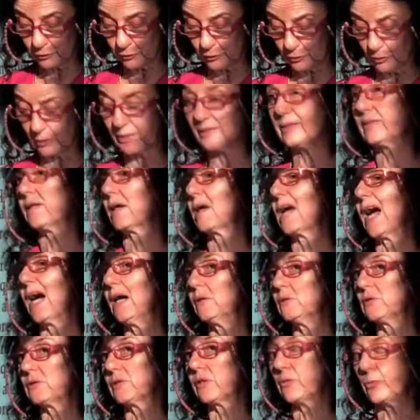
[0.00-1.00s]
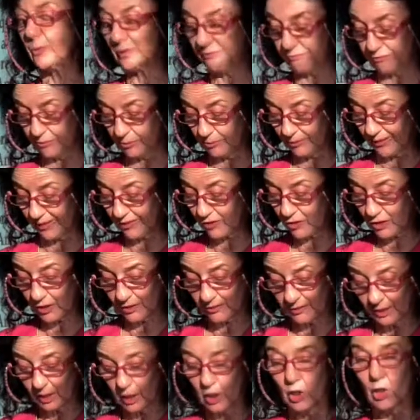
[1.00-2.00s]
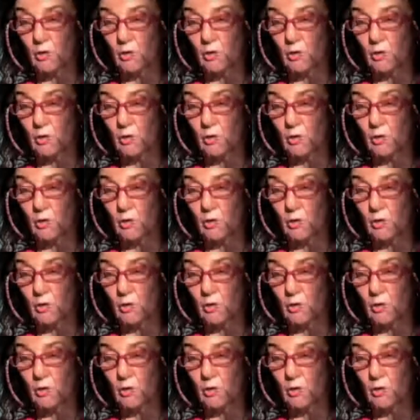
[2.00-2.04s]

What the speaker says: during the Counter-Reformation